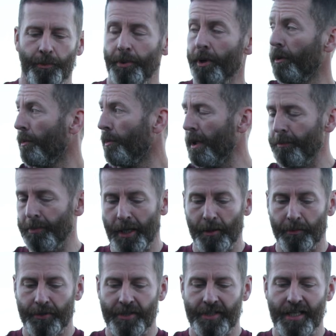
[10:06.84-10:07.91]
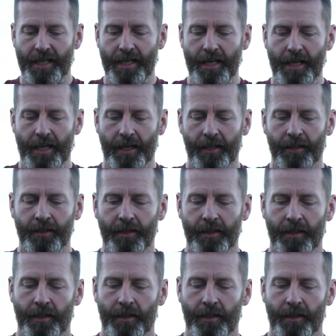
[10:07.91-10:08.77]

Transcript: probably be able to see here